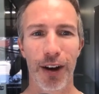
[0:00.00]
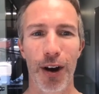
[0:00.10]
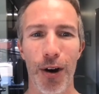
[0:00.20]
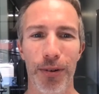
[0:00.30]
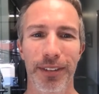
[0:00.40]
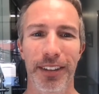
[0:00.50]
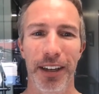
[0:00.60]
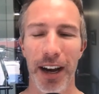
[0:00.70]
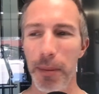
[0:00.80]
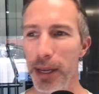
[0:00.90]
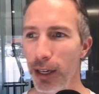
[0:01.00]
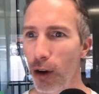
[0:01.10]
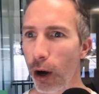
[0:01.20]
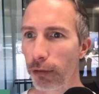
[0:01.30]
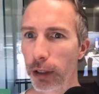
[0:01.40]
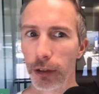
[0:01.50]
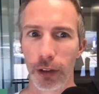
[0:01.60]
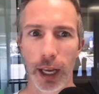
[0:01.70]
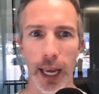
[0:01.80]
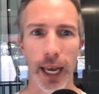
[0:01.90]
Oh, I'm in an office,
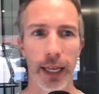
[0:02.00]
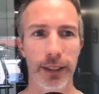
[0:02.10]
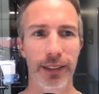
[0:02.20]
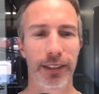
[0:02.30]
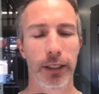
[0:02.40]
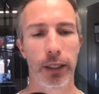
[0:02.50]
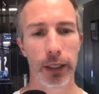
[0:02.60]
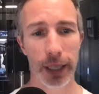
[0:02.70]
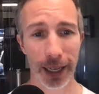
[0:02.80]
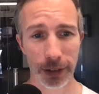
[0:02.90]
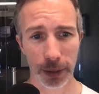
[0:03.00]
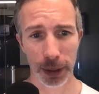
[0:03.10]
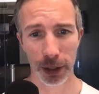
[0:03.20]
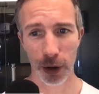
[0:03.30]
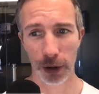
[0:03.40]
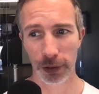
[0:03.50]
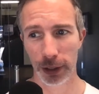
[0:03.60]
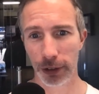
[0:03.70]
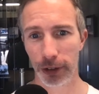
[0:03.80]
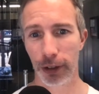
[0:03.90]
and yes, I'm in an
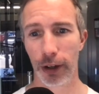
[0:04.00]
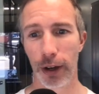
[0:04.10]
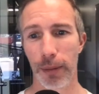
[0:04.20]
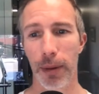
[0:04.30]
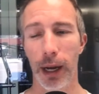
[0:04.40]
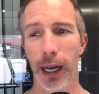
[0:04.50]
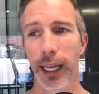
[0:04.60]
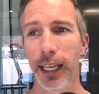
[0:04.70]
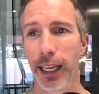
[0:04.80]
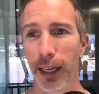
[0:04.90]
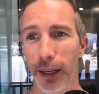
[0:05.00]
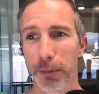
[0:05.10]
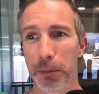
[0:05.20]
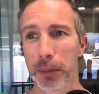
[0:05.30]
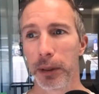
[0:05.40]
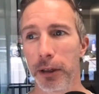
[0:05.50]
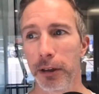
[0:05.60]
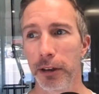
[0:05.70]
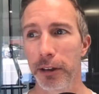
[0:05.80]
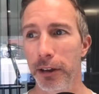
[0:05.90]
office. I
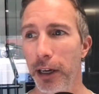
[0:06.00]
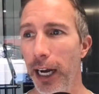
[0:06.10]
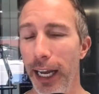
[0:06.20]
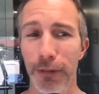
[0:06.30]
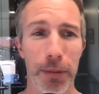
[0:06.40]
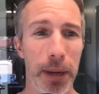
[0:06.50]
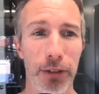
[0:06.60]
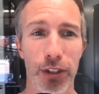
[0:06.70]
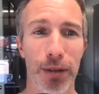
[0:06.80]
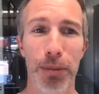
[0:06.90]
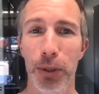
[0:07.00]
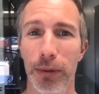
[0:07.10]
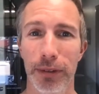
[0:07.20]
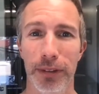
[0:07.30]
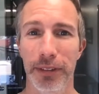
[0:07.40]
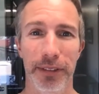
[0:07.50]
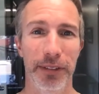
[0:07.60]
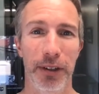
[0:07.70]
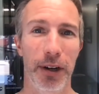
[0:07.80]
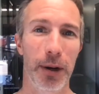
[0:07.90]
have the best commute
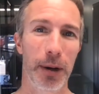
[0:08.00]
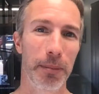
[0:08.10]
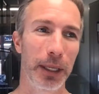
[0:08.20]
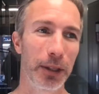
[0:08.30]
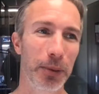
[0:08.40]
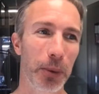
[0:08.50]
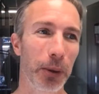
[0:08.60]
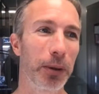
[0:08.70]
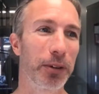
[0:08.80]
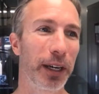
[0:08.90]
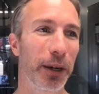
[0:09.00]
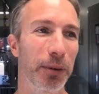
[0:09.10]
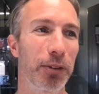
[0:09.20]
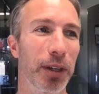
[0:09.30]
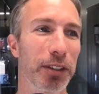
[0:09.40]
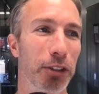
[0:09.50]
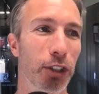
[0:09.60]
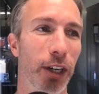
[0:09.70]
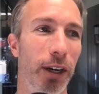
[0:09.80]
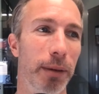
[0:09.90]
in the world, and I always like to
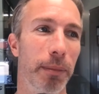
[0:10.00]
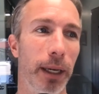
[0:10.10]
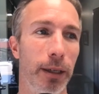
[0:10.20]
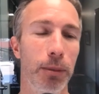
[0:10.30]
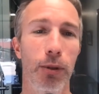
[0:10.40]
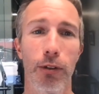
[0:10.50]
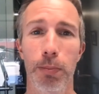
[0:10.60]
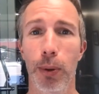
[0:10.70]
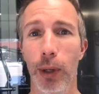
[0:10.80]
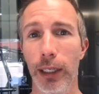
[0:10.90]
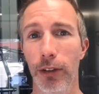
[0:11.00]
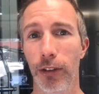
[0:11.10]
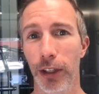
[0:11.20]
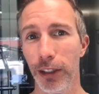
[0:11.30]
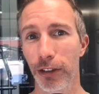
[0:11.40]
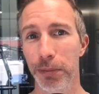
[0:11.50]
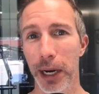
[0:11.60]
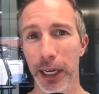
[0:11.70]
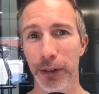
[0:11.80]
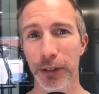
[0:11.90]
share it. My commute is 0.6
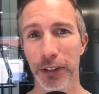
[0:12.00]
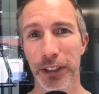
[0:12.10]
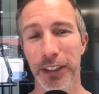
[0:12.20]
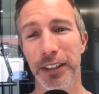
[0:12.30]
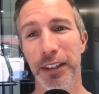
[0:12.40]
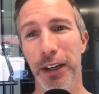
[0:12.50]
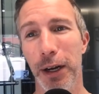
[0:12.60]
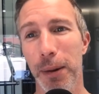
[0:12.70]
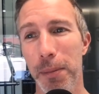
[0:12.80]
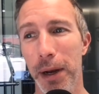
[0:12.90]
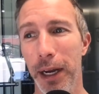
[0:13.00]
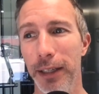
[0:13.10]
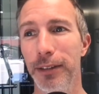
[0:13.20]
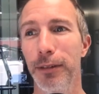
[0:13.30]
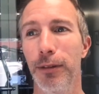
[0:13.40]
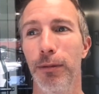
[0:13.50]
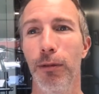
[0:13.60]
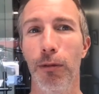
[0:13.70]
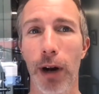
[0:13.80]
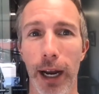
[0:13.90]
miles. I
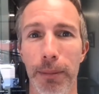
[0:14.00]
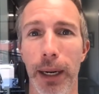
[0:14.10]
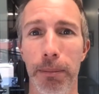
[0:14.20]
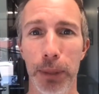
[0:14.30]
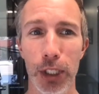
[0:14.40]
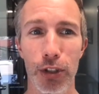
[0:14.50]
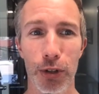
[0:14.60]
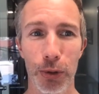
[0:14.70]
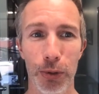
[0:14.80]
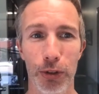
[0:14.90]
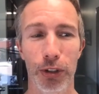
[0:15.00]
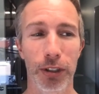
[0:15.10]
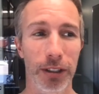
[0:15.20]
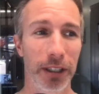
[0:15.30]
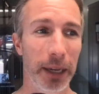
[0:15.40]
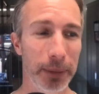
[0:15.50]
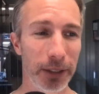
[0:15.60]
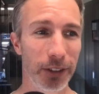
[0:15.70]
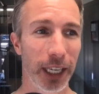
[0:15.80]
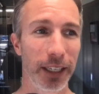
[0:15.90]
ride my beach cruiser. I'm in
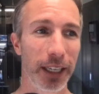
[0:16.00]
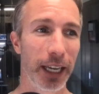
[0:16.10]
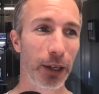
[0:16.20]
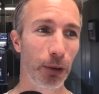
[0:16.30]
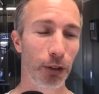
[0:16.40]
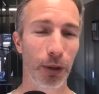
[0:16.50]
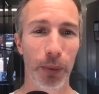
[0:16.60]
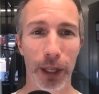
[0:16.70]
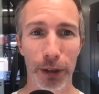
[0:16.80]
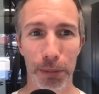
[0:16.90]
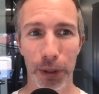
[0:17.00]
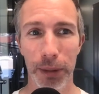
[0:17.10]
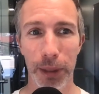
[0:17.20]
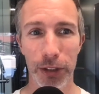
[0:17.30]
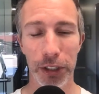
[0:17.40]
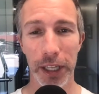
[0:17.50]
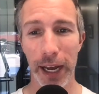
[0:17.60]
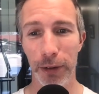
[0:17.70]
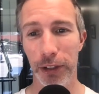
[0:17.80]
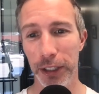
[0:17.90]
San Diego, so the weather pretty much
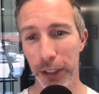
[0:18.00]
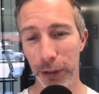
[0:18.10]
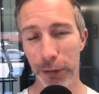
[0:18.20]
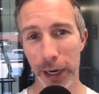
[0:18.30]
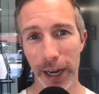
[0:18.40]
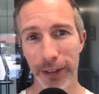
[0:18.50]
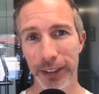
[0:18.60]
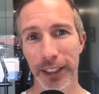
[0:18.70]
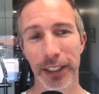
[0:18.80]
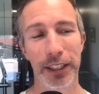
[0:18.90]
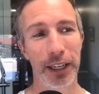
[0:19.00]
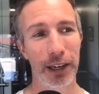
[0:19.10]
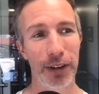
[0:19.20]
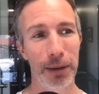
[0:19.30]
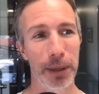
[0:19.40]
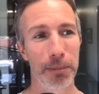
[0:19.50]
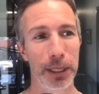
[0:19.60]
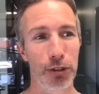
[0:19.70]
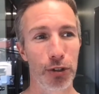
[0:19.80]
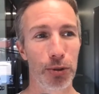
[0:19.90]
allows it year round. I ride my
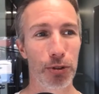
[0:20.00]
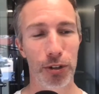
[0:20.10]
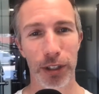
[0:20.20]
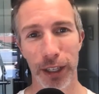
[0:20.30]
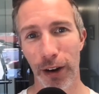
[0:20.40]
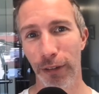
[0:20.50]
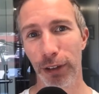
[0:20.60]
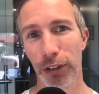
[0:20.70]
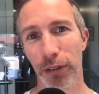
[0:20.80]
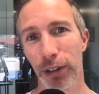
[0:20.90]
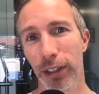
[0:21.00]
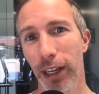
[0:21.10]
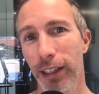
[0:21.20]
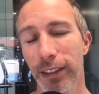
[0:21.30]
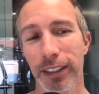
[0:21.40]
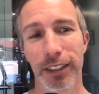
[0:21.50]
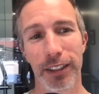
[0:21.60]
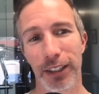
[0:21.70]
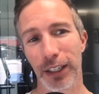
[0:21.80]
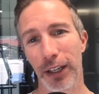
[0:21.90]
beach cruiser to the office every day.
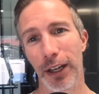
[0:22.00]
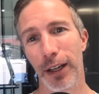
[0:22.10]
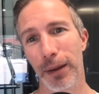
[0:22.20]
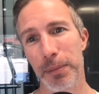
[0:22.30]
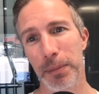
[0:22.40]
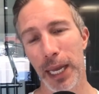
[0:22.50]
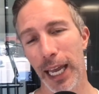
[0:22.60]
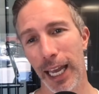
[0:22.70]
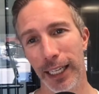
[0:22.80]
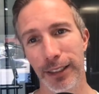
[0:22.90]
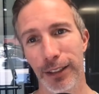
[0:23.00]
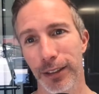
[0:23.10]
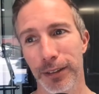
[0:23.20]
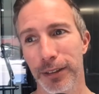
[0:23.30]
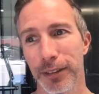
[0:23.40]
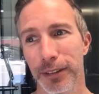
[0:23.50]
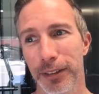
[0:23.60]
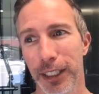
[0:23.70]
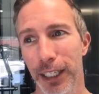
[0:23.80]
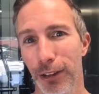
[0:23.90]
And
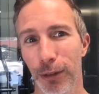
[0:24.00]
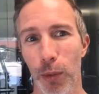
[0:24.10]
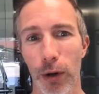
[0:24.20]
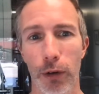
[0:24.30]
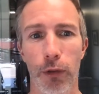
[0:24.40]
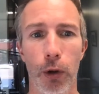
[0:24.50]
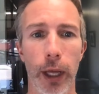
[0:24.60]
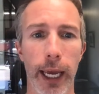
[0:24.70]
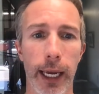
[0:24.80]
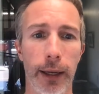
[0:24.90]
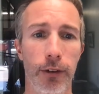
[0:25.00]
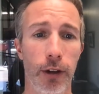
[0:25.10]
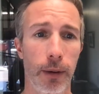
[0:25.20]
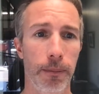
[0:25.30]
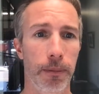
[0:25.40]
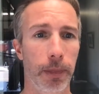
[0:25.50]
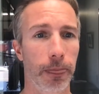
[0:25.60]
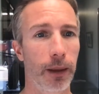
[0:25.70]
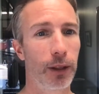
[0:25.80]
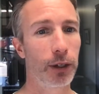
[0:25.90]
it's wonderful. And
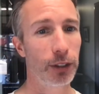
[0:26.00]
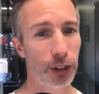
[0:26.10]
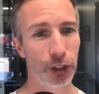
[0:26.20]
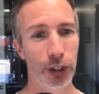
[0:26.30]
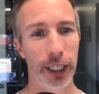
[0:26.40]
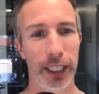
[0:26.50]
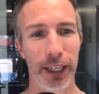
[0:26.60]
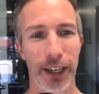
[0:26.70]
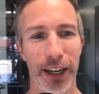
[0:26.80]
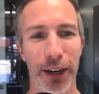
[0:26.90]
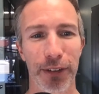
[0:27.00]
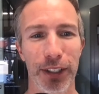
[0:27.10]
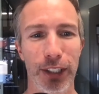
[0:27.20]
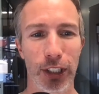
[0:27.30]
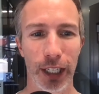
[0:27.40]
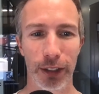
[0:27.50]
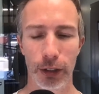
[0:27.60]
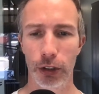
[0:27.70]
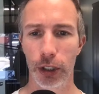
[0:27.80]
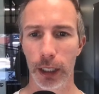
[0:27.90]
there is a trick here. I don't really share
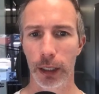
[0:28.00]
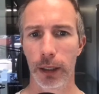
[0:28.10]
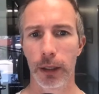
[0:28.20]
this trick,